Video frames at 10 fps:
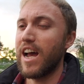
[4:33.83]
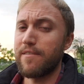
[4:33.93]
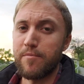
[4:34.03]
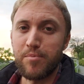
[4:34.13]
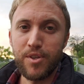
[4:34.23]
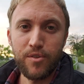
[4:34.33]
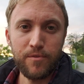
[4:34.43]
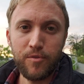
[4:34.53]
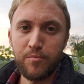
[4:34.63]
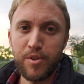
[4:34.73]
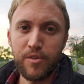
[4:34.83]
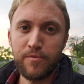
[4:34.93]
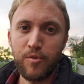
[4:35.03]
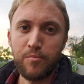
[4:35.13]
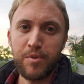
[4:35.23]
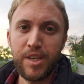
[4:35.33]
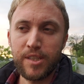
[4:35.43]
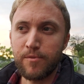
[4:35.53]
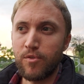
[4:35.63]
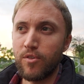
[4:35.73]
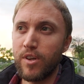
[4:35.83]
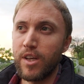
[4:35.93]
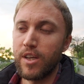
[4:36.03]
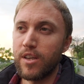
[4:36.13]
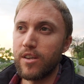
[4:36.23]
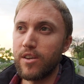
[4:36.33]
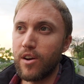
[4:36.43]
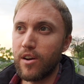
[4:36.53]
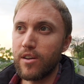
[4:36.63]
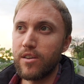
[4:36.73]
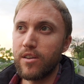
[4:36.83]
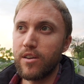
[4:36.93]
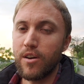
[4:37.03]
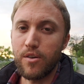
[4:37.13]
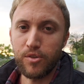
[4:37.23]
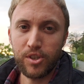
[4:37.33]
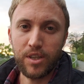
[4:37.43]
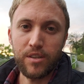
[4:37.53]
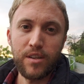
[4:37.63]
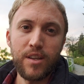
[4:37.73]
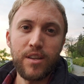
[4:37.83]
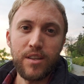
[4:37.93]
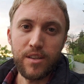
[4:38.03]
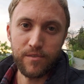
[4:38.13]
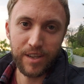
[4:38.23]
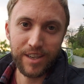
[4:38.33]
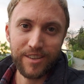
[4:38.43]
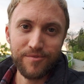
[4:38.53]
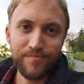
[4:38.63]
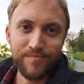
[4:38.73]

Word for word: Have a beautiful, beautiful, peaceful, non-ocean evening.